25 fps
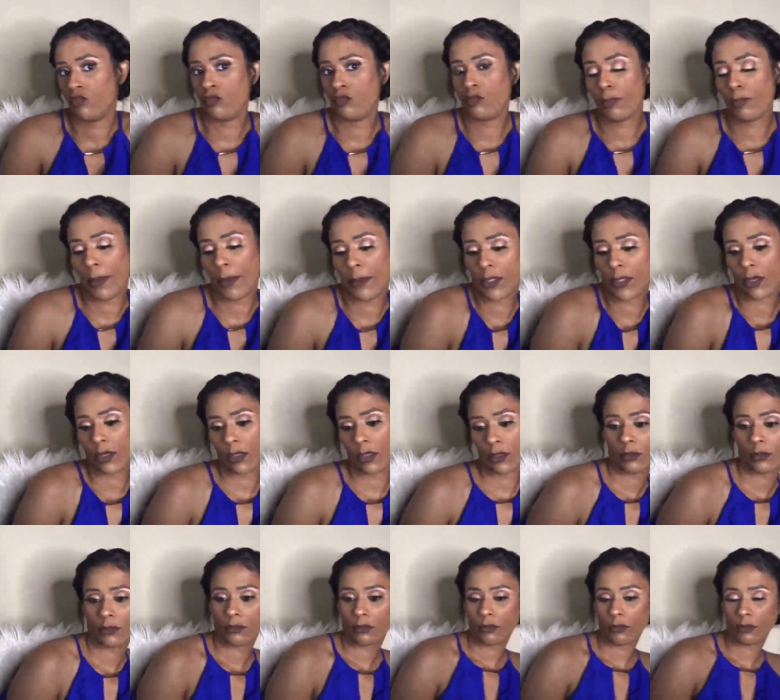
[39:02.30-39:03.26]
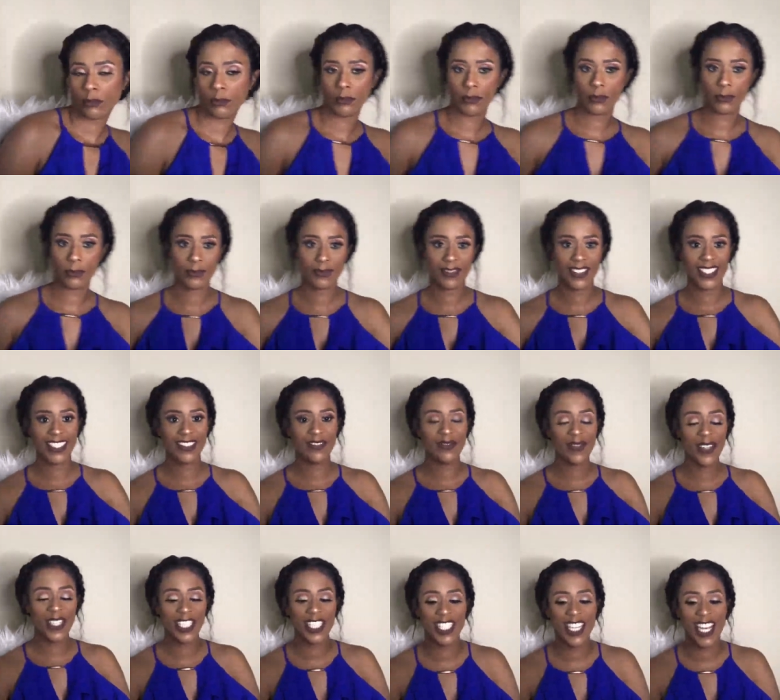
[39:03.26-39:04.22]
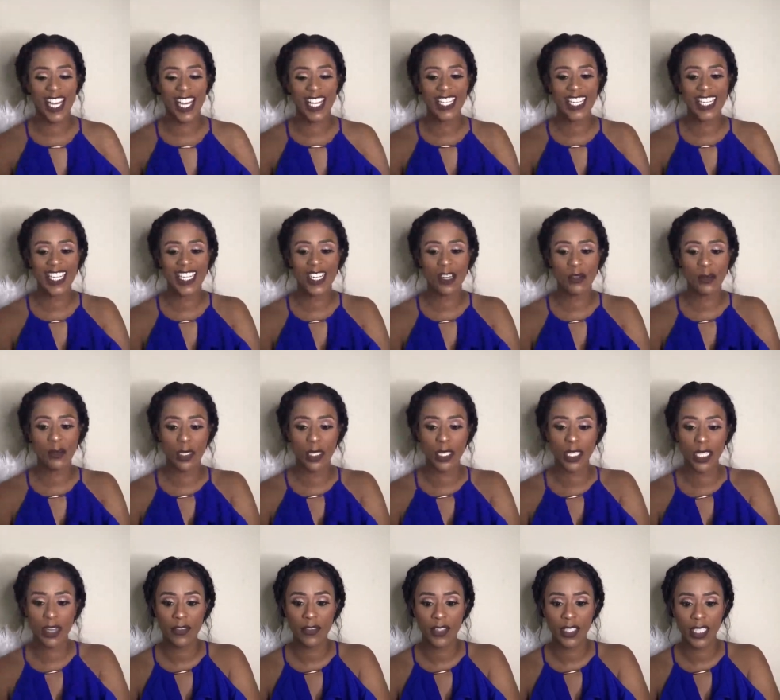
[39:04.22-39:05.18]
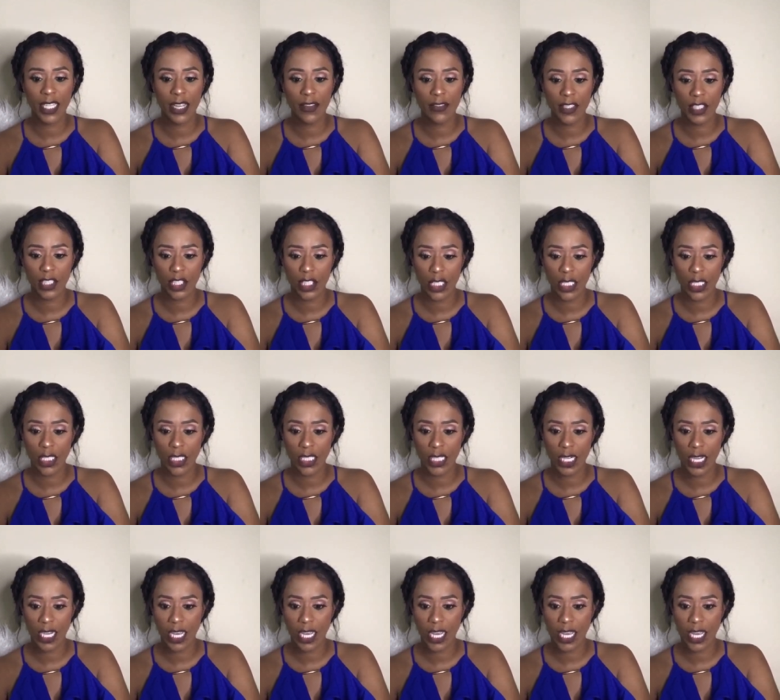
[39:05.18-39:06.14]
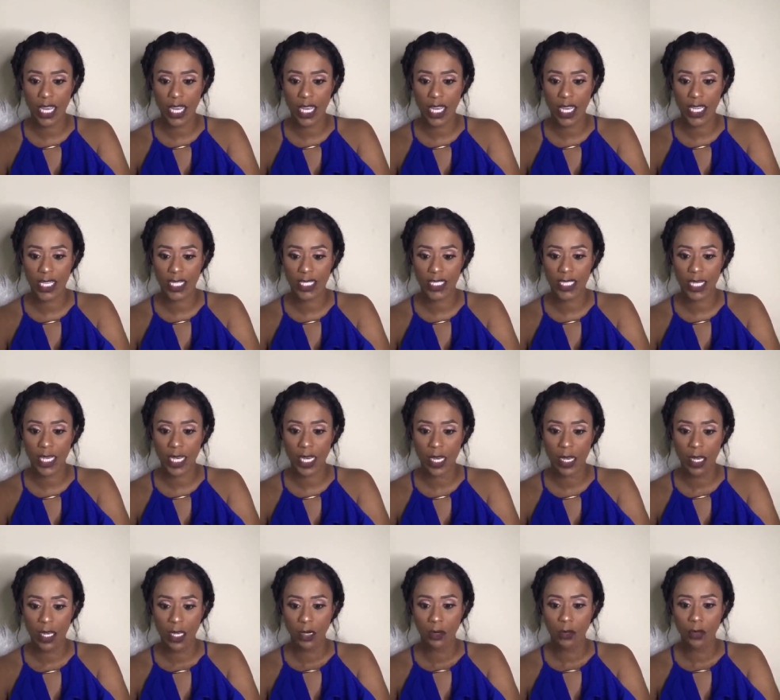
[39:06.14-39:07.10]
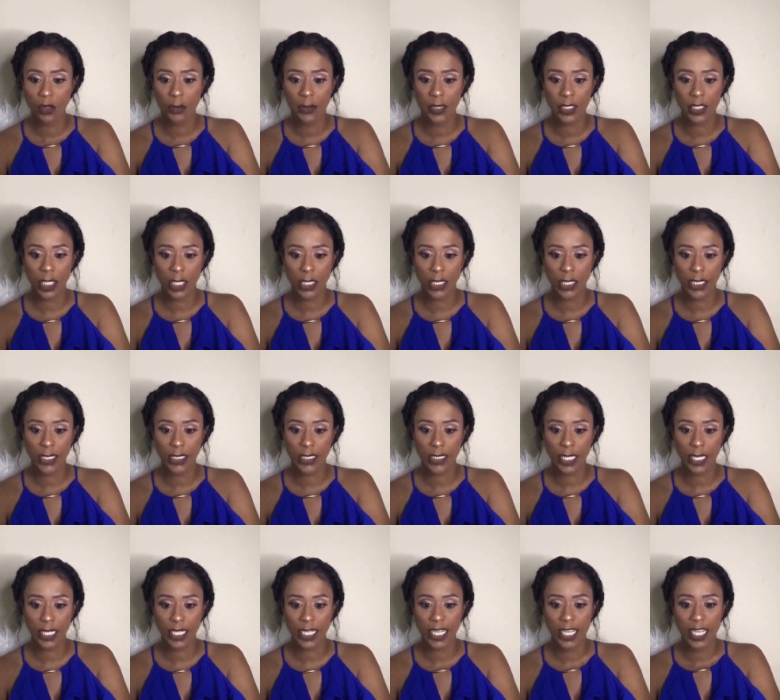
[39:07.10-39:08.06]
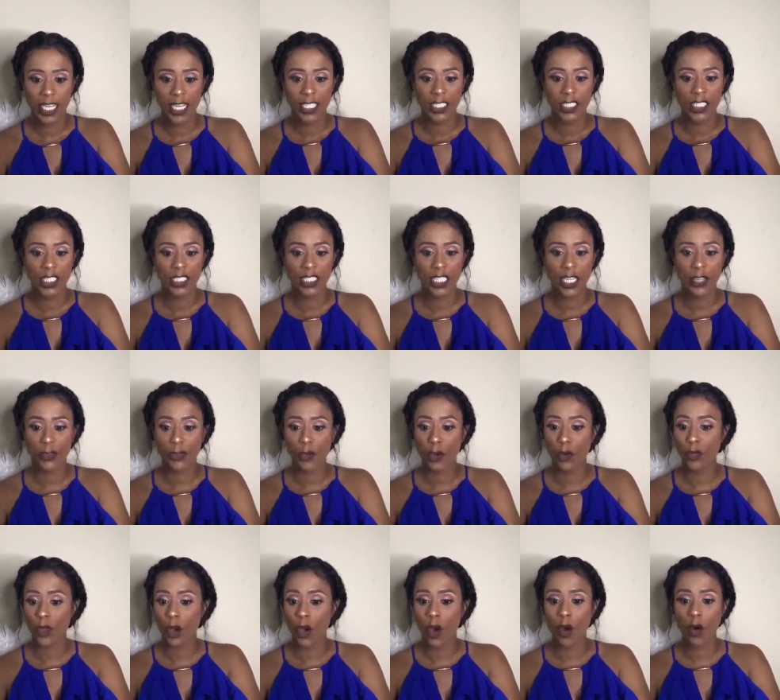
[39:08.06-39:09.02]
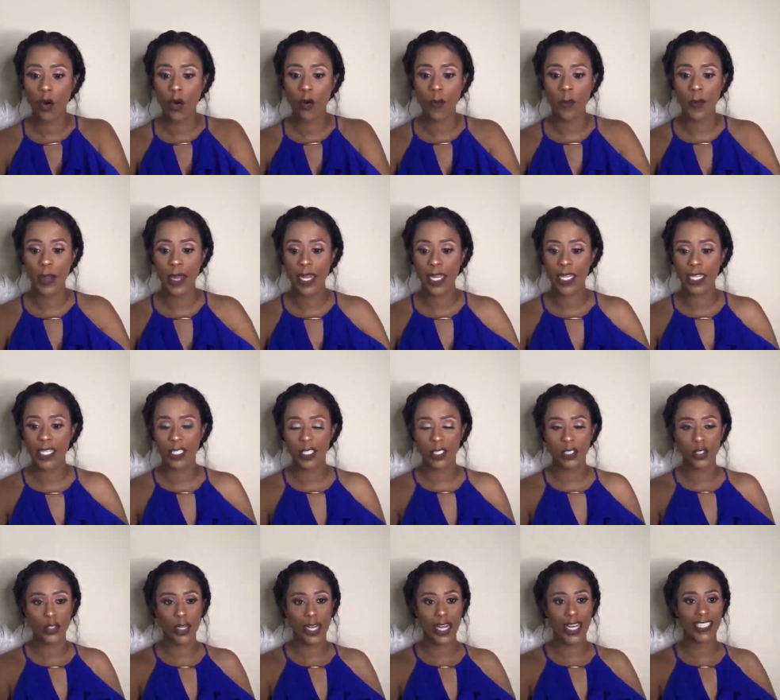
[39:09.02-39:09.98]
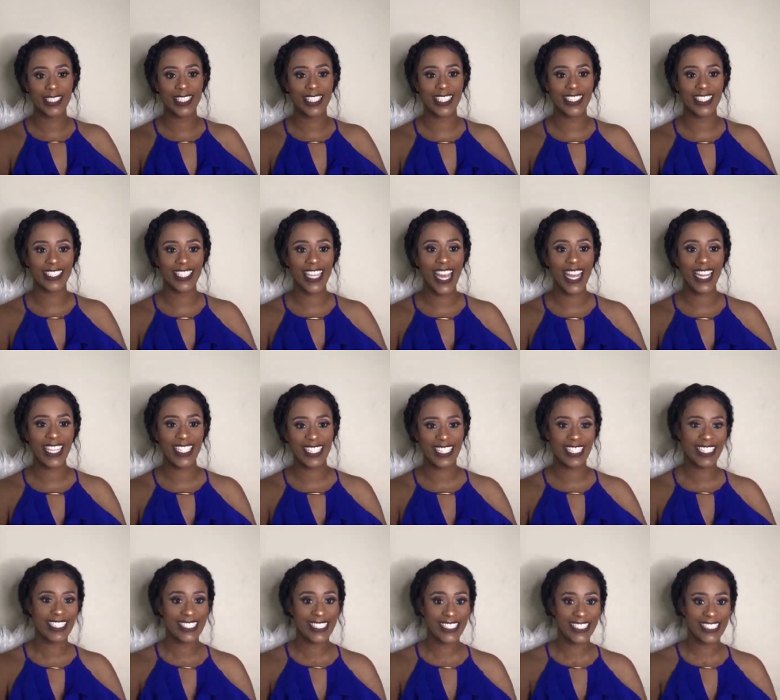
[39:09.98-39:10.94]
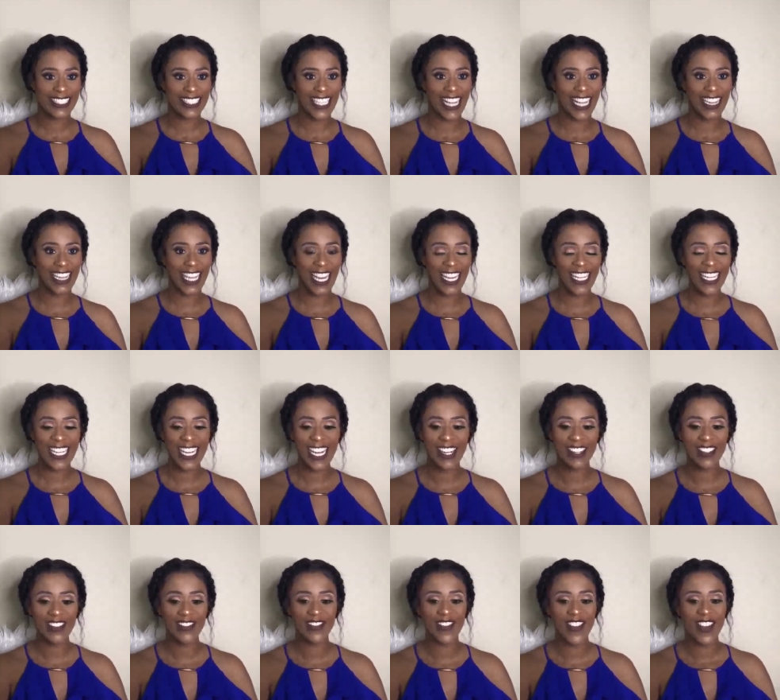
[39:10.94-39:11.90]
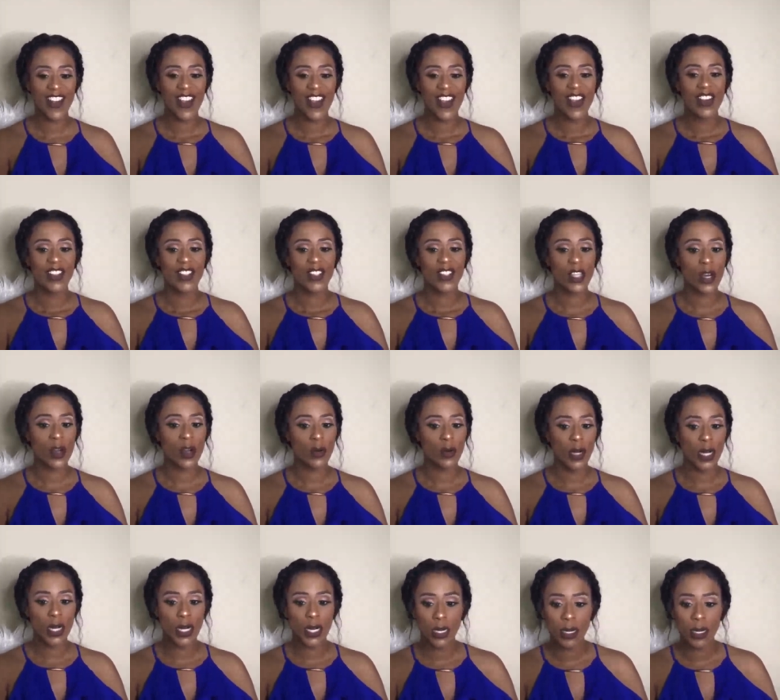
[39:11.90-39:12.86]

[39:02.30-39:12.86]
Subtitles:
Baby twerk. Miss Shanita with the 11-11, she says, what Miss Shanita say? She said, throw the whole man in the trash. Exactly. There you go. So,